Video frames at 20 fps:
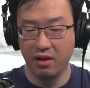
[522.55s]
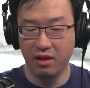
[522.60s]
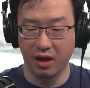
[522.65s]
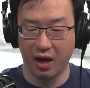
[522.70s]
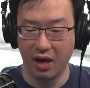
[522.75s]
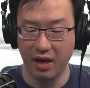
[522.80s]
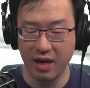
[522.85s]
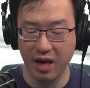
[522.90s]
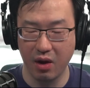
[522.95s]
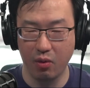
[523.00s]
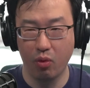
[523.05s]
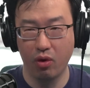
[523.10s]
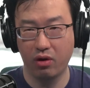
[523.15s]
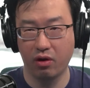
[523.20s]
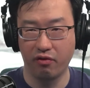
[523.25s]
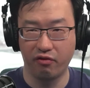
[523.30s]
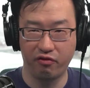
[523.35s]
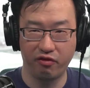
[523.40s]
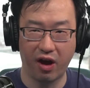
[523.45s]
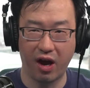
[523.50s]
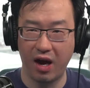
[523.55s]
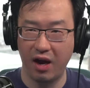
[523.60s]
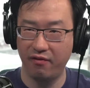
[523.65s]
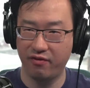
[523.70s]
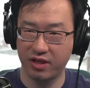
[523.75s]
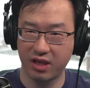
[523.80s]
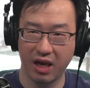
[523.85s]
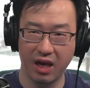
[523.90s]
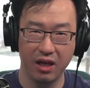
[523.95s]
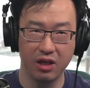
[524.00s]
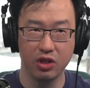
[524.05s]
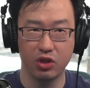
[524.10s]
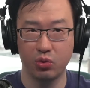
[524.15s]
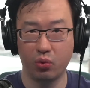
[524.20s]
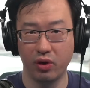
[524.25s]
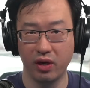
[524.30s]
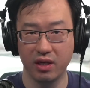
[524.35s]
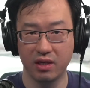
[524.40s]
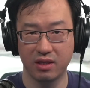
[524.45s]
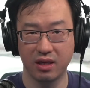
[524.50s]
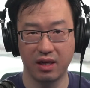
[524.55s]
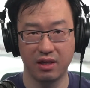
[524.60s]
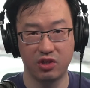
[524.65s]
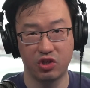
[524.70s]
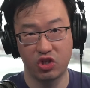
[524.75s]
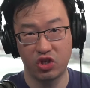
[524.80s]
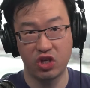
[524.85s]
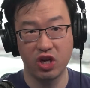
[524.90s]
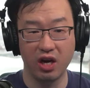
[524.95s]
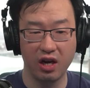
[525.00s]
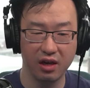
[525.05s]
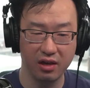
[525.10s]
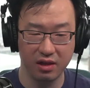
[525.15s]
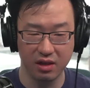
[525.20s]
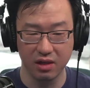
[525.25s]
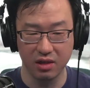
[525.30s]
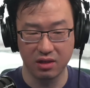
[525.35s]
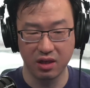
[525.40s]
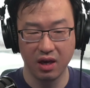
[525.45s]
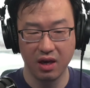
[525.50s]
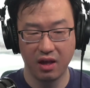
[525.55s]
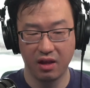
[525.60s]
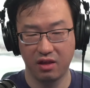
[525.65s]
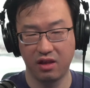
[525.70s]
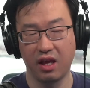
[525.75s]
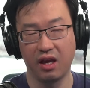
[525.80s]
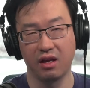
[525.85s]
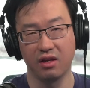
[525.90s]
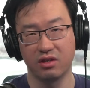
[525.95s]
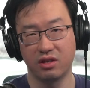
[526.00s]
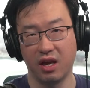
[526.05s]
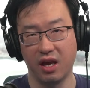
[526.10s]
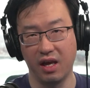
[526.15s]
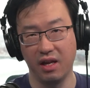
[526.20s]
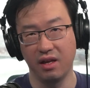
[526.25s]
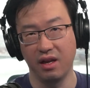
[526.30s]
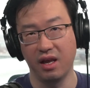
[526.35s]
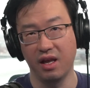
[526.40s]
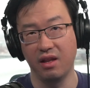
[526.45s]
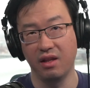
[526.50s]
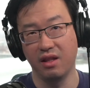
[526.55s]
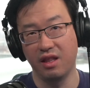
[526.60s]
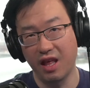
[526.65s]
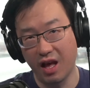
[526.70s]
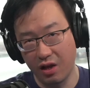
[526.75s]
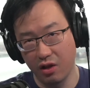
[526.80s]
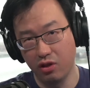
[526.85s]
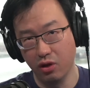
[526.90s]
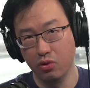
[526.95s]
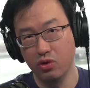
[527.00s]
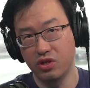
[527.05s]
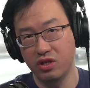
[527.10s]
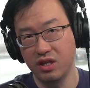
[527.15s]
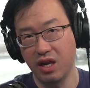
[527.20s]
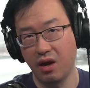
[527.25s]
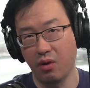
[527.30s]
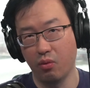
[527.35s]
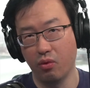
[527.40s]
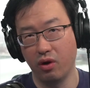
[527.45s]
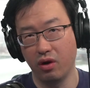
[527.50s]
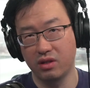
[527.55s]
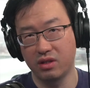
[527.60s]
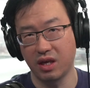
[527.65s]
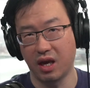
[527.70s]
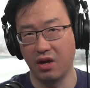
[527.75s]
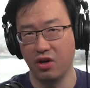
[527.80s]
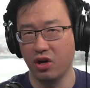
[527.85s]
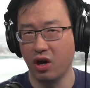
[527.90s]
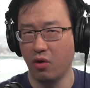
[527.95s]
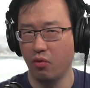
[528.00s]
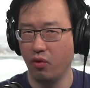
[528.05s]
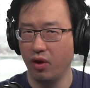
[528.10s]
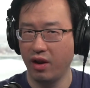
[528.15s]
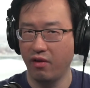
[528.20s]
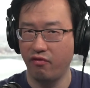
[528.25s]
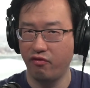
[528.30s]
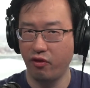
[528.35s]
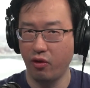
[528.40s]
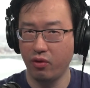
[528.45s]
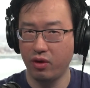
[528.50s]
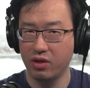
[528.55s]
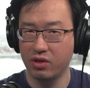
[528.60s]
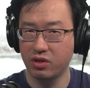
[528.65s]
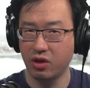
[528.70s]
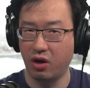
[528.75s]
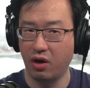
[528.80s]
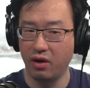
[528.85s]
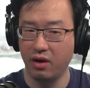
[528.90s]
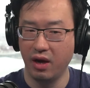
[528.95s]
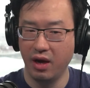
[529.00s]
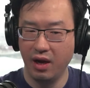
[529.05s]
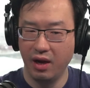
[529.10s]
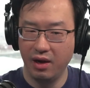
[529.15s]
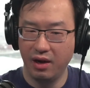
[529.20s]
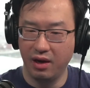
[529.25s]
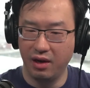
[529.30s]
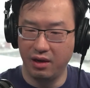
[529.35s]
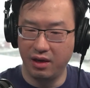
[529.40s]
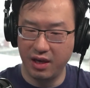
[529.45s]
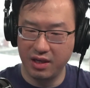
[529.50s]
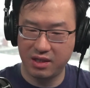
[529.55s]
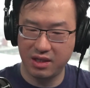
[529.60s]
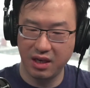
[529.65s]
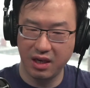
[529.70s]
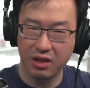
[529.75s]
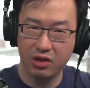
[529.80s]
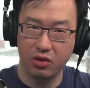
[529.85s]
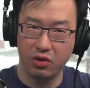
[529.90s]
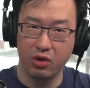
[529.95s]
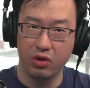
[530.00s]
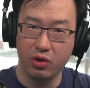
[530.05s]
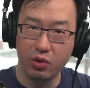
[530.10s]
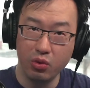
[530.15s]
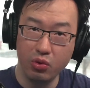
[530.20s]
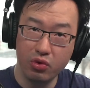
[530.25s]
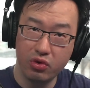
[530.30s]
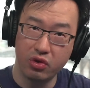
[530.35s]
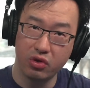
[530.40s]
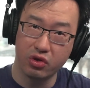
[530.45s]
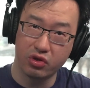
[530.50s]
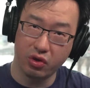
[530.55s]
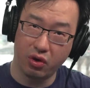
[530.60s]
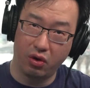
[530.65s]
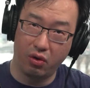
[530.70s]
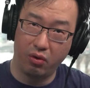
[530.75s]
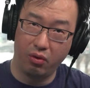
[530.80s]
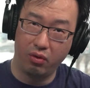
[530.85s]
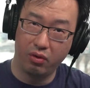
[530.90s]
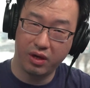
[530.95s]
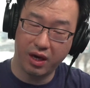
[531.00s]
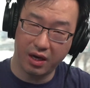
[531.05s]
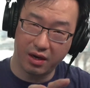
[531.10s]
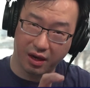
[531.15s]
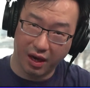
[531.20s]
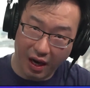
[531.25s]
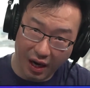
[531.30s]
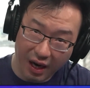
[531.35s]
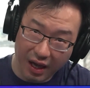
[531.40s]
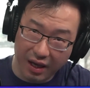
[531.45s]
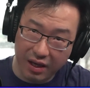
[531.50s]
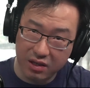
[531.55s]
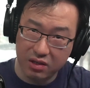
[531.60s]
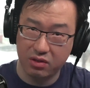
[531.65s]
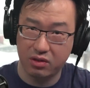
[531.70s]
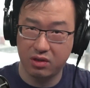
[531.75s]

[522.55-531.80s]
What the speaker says: a network of 5, 10, 20 sites share these things, and that those networks are not really focused on listening to the user's own kind of click